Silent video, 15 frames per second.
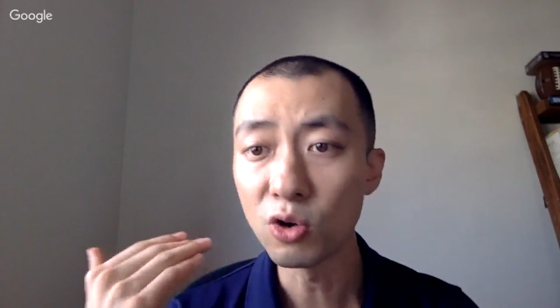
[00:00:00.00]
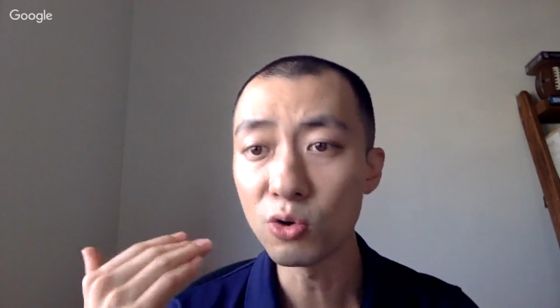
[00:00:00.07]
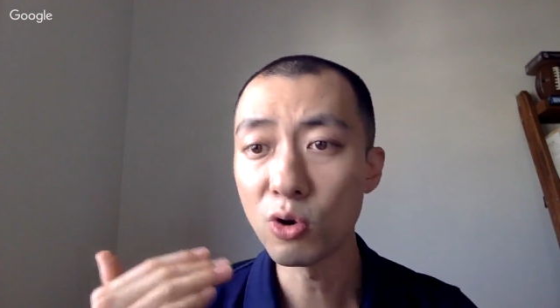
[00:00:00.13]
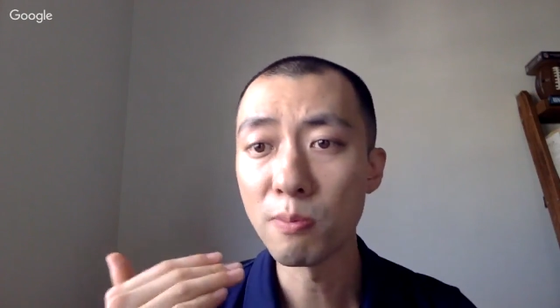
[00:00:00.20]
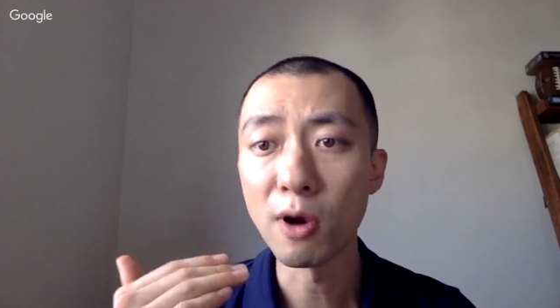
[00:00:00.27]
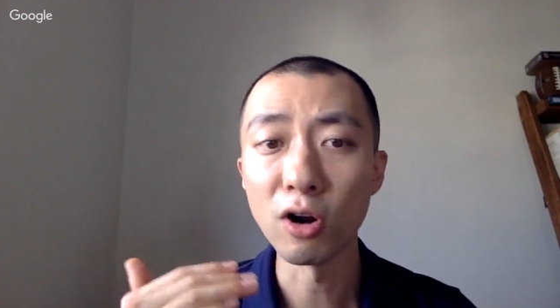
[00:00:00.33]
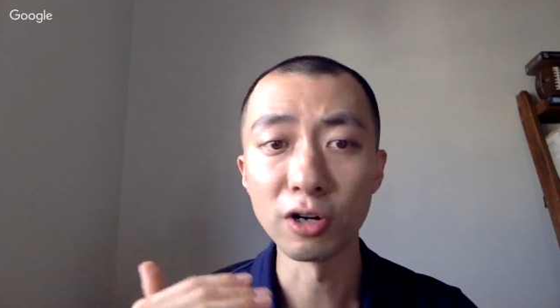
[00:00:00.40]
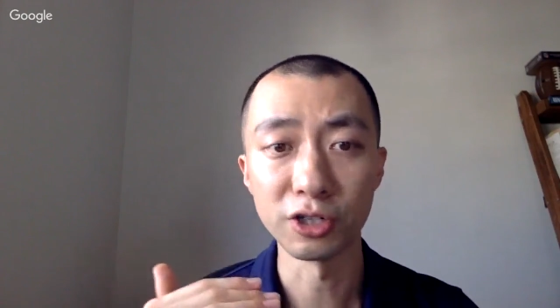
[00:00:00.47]
your
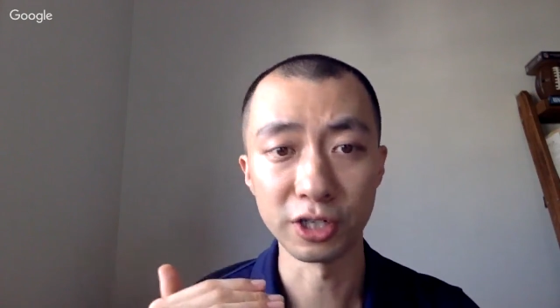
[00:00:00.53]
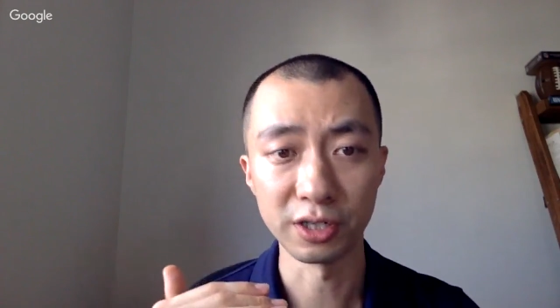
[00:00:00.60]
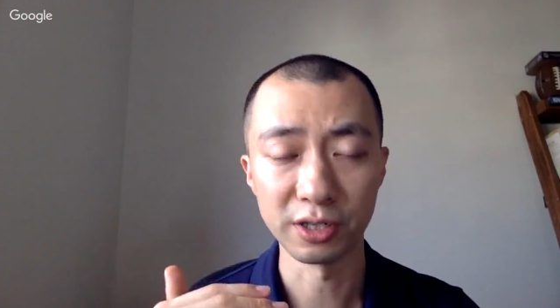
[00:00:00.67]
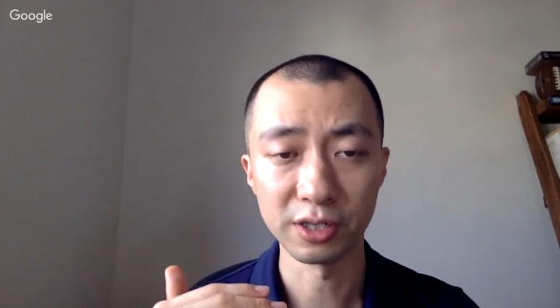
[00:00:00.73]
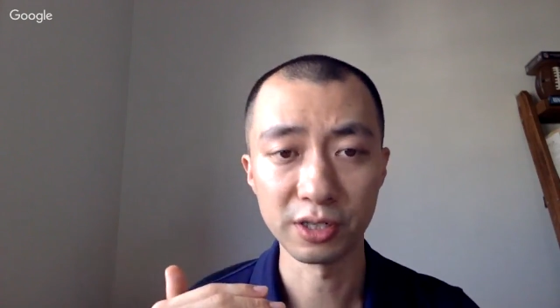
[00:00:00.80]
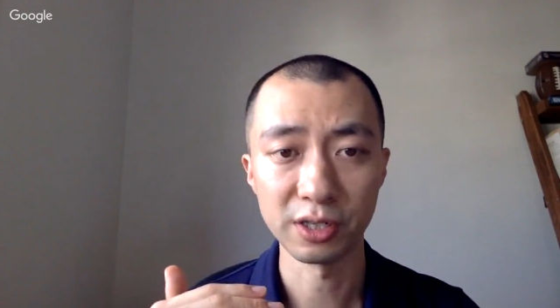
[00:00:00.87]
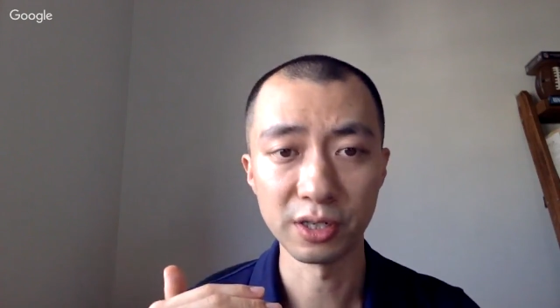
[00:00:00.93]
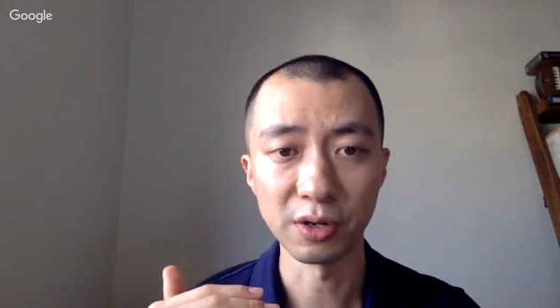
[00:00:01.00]

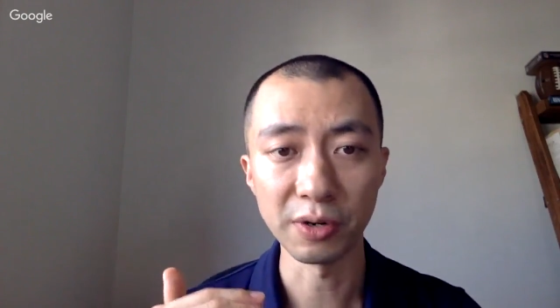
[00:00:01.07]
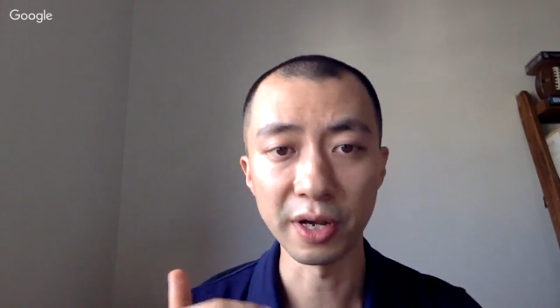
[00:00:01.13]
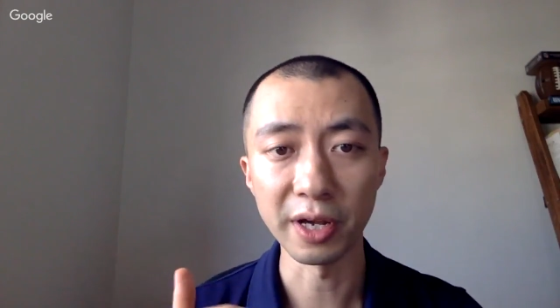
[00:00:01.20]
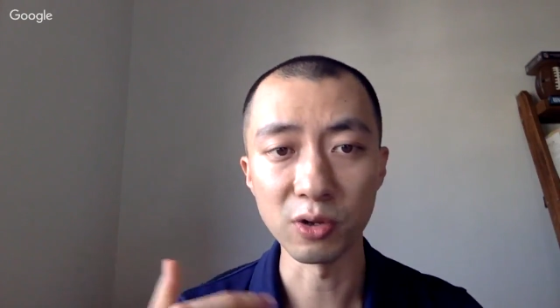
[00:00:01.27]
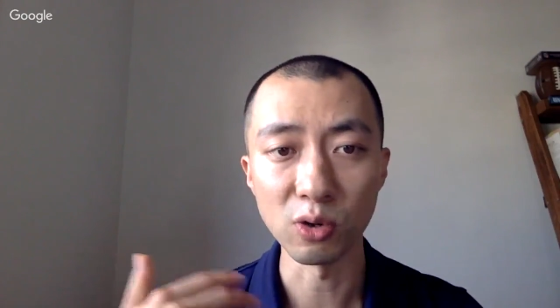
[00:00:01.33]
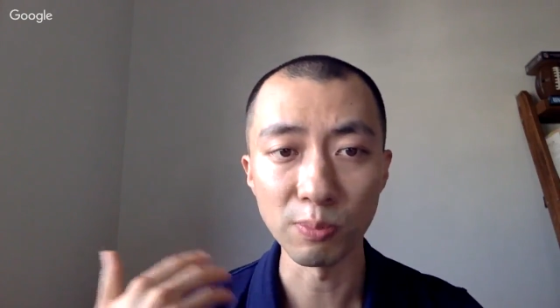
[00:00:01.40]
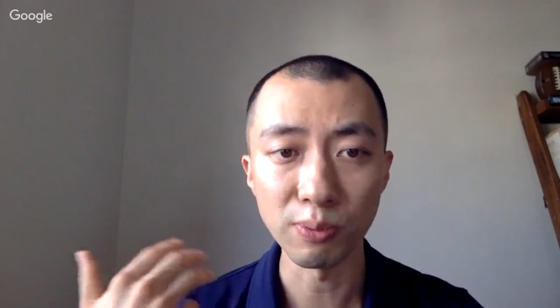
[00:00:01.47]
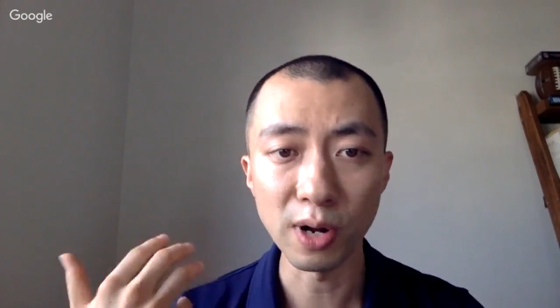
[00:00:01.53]
margins. Okay,
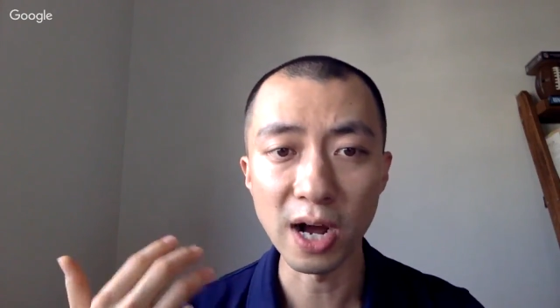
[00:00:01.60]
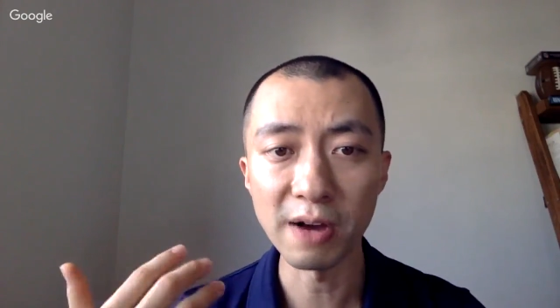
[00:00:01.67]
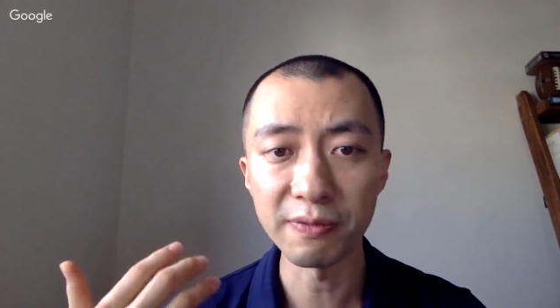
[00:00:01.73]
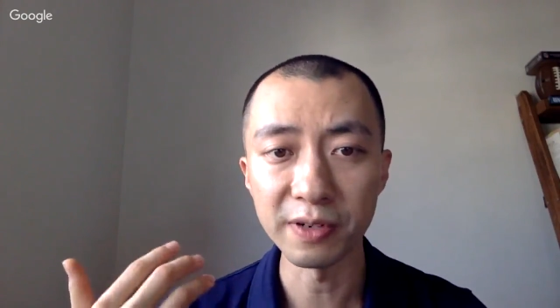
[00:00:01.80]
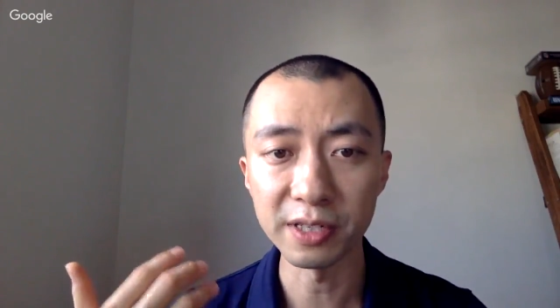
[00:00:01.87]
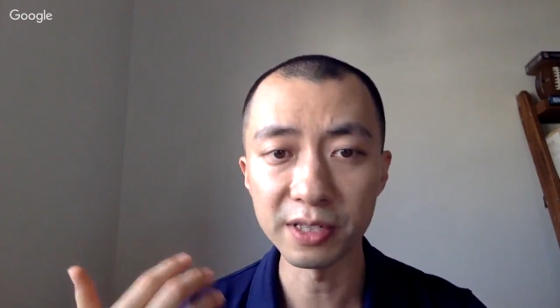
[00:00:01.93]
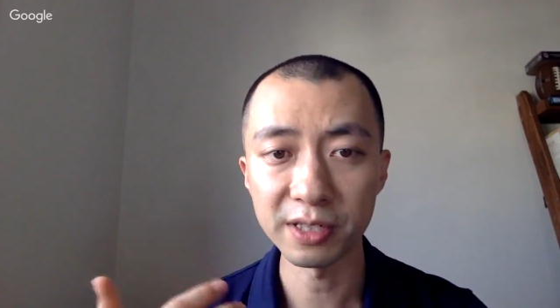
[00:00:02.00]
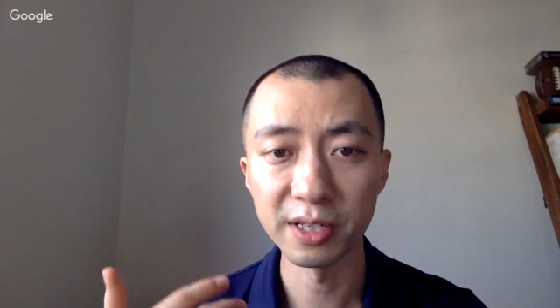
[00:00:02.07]
your
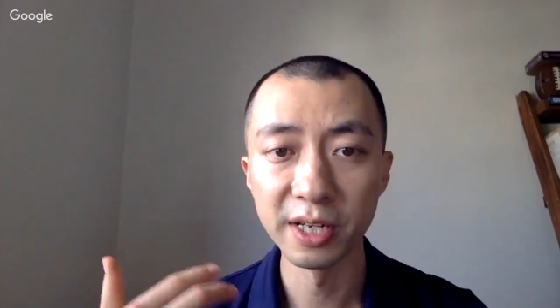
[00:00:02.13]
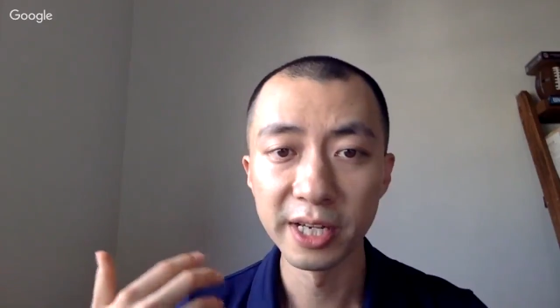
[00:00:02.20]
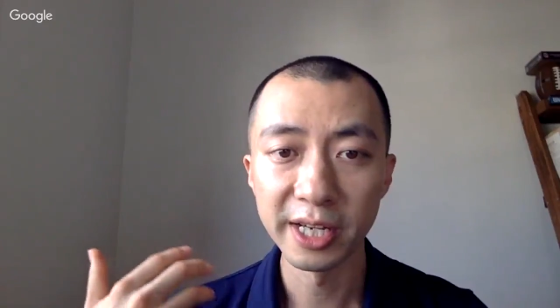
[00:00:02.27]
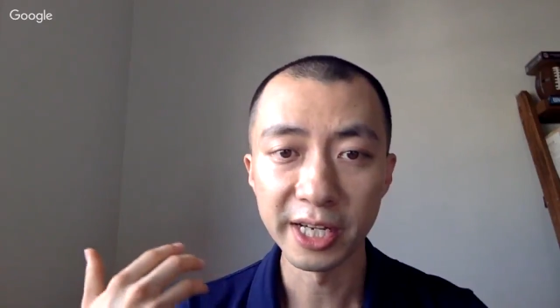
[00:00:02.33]
profits.